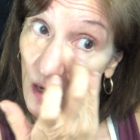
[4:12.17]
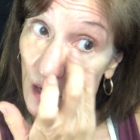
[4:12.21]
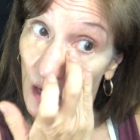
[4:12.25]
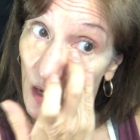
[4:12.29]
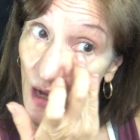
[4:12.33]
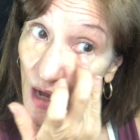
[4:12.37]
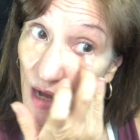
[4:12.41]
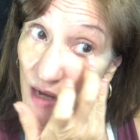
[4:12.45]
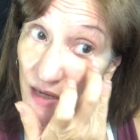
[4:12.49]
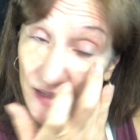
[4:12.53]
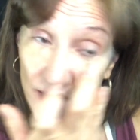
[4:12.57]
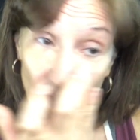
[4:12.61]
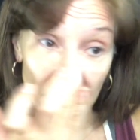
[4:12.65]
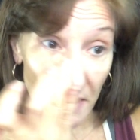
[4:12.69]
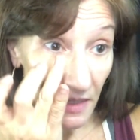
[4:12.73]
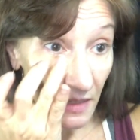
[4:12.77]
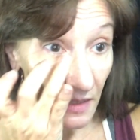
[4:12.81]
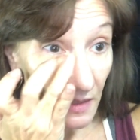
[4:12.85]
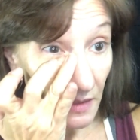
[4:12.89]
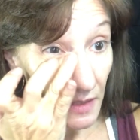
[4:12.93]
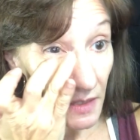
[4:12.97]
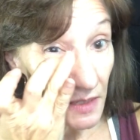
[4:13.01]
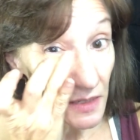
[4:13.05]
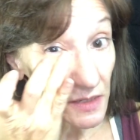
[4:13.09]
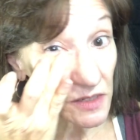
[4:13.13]
I
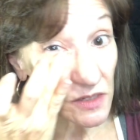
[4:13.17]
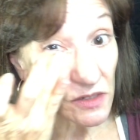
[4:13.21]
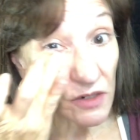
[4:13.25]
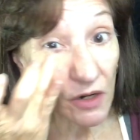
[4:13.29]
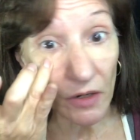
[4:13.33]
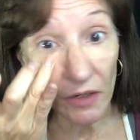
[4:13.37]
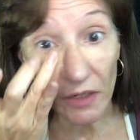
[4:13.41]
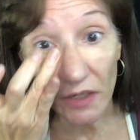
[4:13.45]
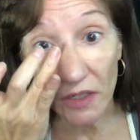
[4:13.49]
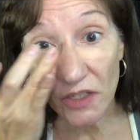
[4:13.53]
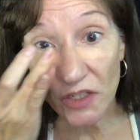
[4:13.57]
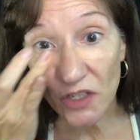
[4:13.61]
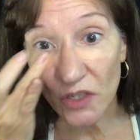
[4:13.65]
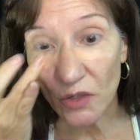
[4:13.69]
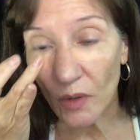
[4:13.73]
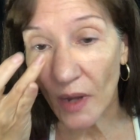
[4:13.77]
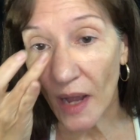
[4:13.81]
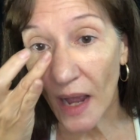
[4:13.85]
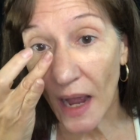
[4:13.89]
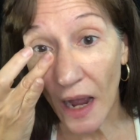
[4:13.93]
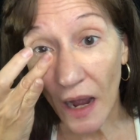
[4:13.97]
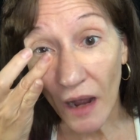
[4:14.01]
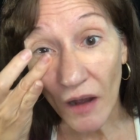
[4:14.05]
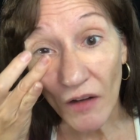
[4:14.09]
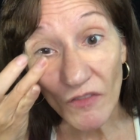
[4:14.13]
suddenly started to
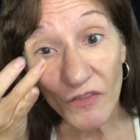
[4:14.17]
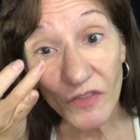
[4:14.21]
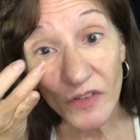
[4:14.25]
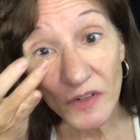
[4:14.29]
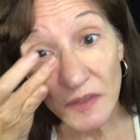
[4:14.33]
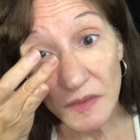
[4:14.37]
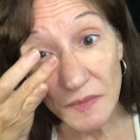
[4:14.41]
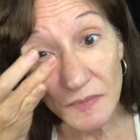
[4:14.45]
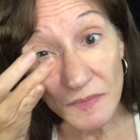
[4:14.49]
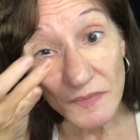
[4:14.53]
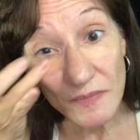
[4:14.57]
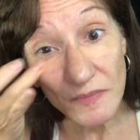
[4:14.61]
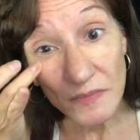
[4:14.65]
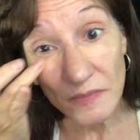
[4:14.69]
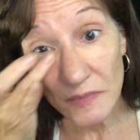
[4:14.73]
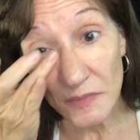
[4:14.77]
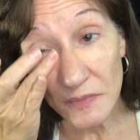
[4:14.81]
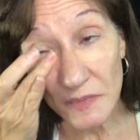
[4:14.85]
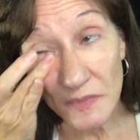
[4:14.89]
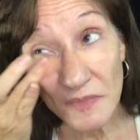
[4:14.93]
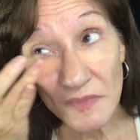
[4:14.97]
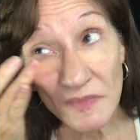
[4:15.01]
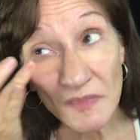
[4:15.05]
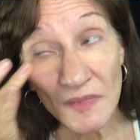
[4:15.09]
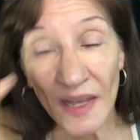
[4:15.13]
have,
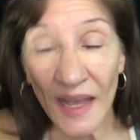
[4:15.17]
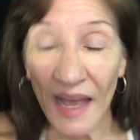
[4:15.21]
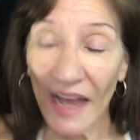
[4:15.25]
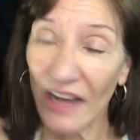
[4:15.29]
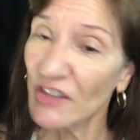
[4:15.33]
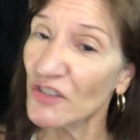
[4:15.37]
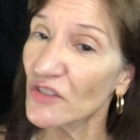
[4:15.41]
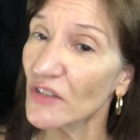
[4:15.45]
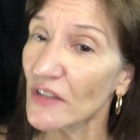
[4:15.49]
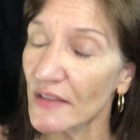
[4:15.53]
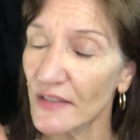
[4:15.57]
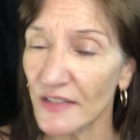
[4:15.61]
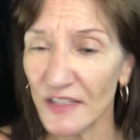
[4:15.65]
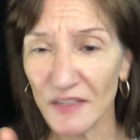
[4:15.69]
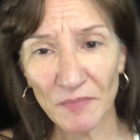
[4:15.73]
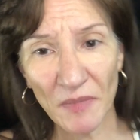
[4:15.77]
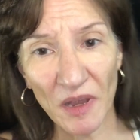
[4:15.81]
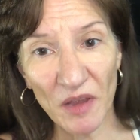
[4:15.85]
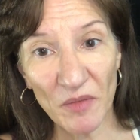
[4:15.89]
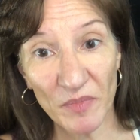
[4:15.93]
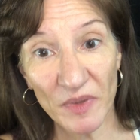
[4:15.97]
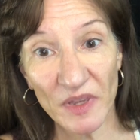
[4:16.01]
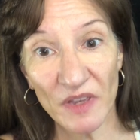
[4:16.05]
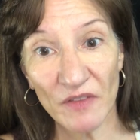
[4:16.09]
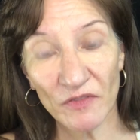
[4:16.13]
actually this
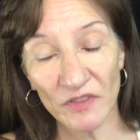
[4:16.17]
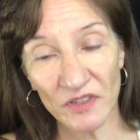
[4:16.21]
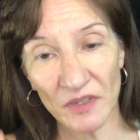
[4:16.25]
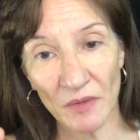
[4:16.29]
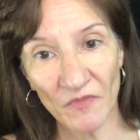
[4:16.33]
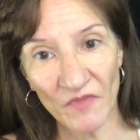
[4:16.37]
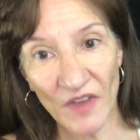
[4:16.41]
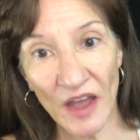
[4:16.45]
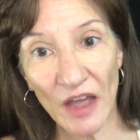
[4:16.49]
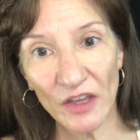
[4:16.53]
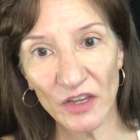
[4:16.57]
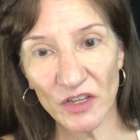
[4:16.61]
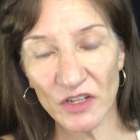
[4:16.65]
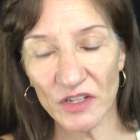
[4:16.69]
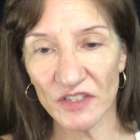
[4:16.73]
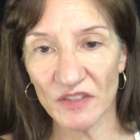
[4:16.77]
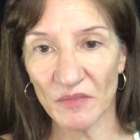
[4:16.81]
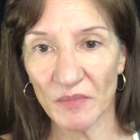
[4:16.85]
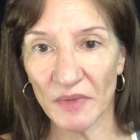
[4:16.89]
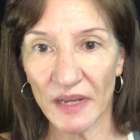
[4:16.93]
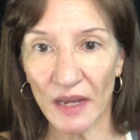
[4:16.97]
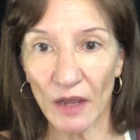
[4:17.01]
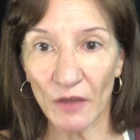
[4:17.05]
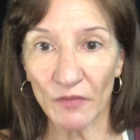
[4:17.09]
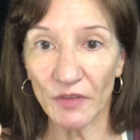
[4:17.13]
might be of some value to
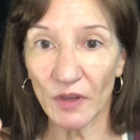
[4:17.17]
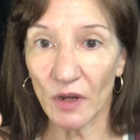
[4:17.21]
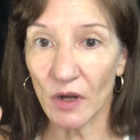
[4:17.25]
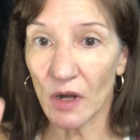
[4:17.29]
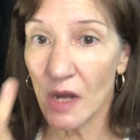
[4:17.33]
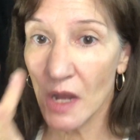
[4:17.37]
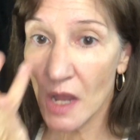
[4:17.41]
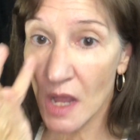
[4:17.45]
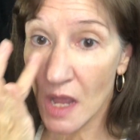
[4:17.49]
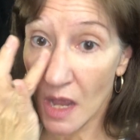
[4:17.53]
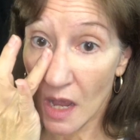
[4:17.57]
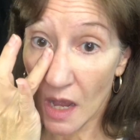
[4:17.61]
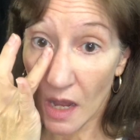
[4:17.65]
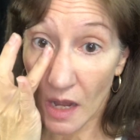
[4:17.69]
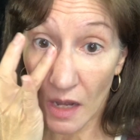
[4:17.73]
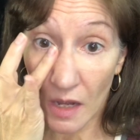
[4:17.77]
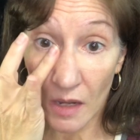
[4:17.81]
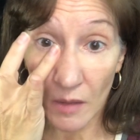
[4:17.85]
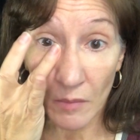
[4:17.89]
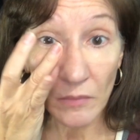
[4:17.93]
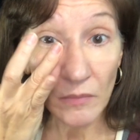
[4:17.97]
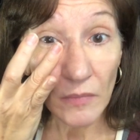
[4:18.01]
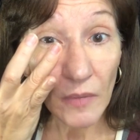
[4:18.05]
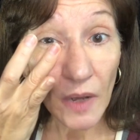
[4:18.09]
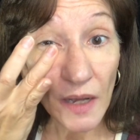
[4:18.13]
somebody out there.
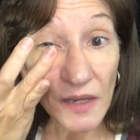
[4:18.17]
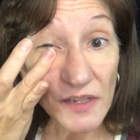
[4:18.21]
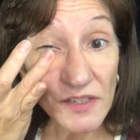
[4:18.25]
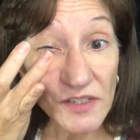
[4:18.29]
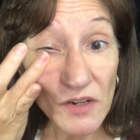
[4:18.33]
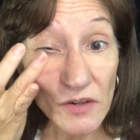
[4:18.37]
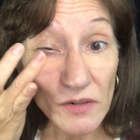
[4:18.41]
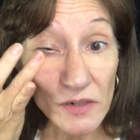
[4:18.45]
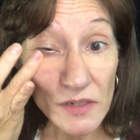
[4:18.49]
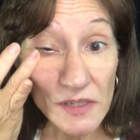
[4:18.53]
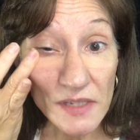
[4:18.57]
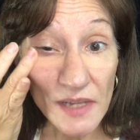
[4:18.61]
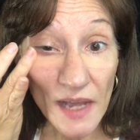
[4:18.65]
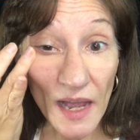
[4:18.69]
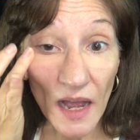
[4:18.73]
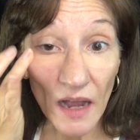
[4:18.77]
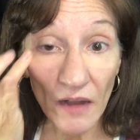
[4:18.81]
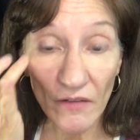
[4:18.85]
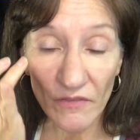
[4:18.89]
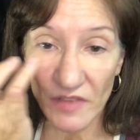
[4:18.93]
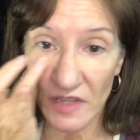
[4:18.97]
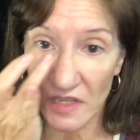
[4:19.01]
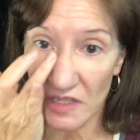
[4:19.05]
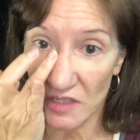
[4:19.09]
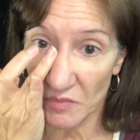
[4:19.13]
I started to
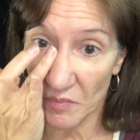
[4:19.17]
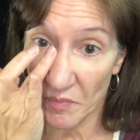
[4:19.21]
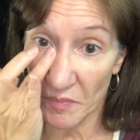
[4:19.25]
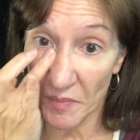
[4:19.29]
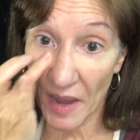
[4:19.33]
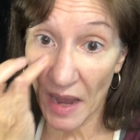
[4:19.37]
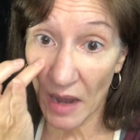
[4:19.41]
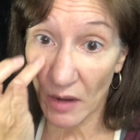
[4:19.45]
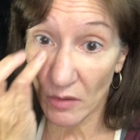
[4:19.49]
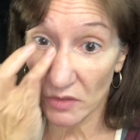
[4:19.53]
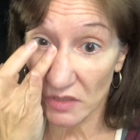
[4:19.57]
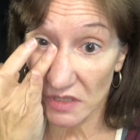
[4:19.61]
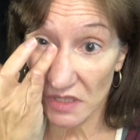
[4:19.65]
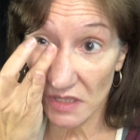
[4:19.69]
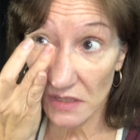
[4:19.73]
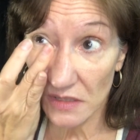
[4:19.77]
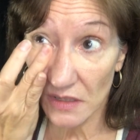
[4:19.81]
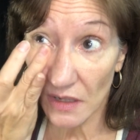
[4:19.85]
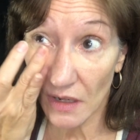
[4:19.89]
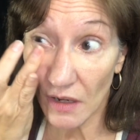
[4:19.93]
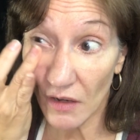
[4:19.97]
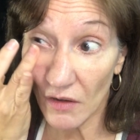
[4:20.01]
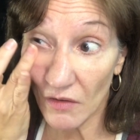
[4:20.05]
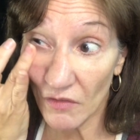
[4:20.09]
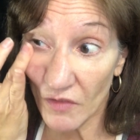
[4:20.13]
have these bouts
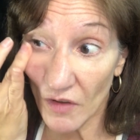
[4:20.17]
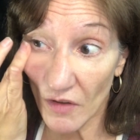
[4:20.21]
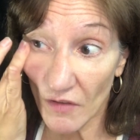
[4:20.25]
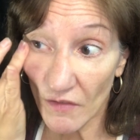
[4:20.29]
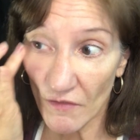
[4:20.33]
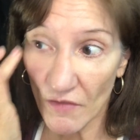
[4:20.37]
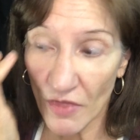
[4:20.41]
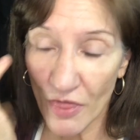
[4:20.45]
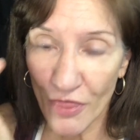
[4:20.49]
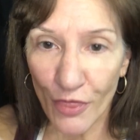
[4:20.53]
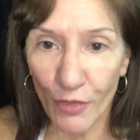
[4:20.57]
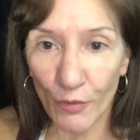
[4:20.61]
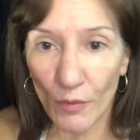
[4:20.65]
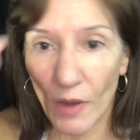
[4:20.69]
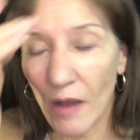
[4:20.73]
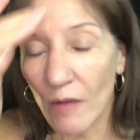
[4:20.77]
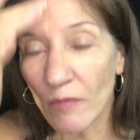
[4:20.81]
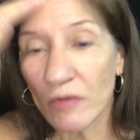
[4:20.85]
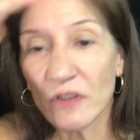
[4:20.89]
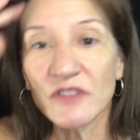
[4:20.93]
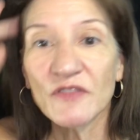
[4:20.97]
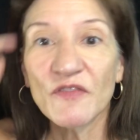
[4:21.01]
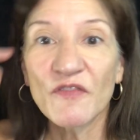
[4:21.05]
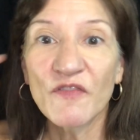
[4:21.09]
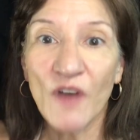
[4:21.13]
of, I
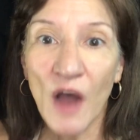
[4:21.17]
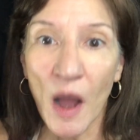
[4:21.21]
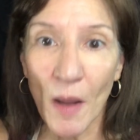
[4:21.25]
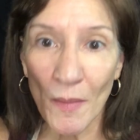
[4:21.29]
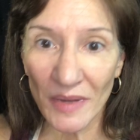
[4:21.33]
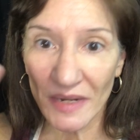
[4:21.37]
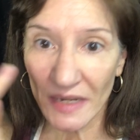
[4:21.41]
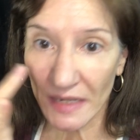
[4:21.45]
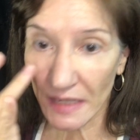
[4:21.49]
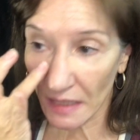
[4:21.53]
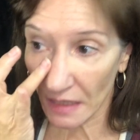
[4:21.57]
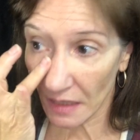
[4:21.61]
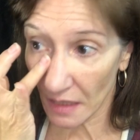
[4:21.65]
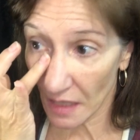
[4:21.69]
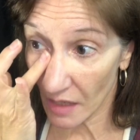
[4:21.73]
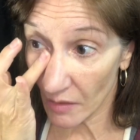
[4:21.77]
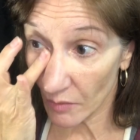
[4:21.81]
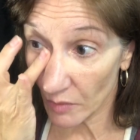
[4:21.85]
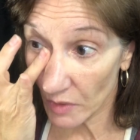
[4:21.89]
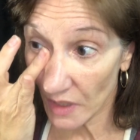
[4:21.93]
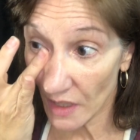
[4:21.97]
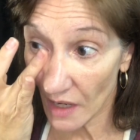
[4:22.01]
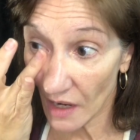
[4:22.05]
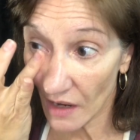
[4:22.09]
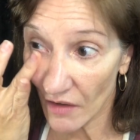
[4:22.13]
was vomiting. I
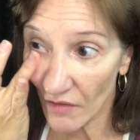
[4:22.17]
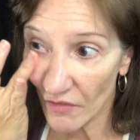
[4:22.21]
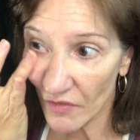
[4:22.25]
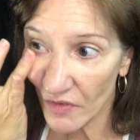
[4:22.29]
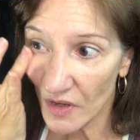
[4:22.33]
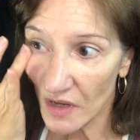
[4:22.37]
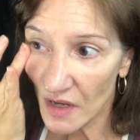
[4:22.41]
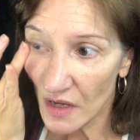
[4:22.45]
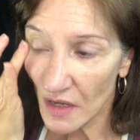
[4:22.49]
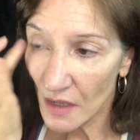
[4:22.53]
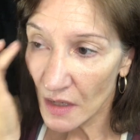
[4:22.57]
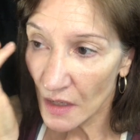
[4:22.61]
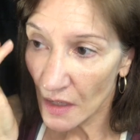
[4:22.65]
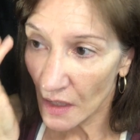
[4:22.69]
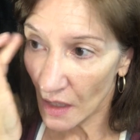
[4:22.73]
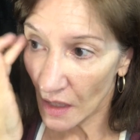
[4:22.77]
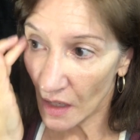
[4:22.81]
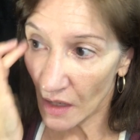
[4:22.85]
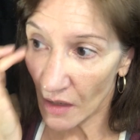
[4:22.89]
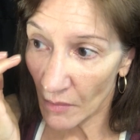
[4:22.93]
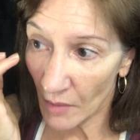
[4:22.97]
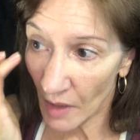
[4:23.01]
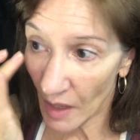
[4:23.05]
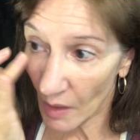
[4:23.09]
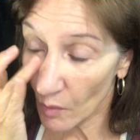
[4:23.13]
would have,
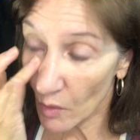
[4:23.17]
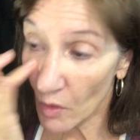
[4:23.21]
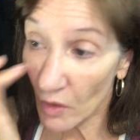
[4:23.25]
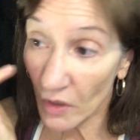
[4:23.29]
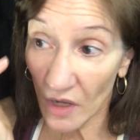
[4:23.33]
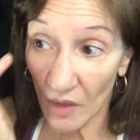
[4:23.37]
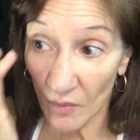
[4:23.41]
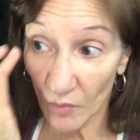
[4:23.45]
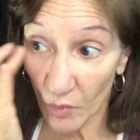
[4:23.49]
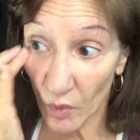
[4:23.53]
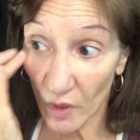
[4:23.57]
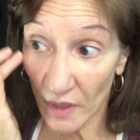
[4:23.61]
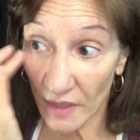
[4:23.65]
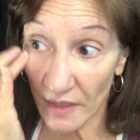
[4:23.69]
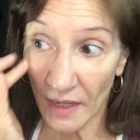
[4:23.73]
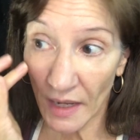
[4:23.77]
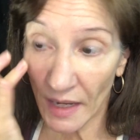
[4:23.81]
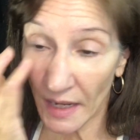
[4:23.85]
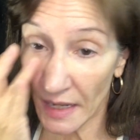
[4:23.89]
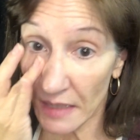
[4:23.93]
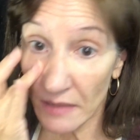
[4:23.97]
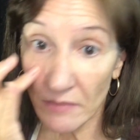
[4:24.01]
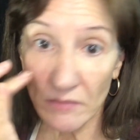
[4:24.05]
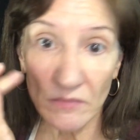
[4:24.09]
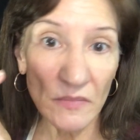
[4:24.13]
I woke up one
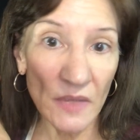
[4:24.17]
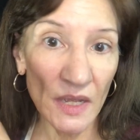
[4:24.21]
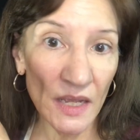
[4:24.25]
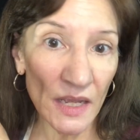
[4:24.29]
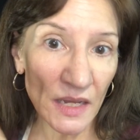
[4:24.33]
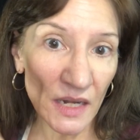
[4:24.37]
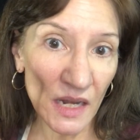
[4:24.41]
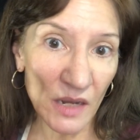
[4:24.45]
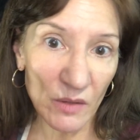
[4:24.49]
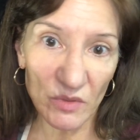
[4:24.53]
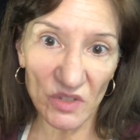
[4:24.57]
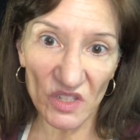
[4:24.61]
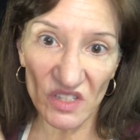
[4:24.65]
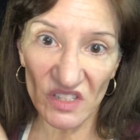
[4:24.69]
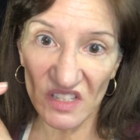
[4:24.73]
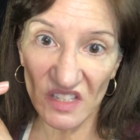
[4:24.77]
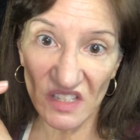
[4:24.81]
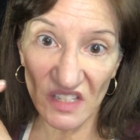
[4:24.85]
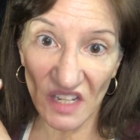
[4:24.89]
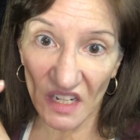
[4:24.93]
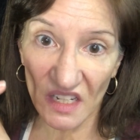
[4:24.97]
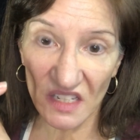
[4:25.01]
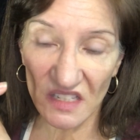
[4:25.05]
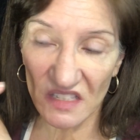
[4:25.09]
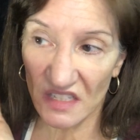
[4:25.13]
night and I was
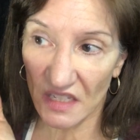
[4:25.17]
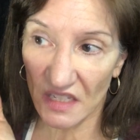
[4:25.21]
sick.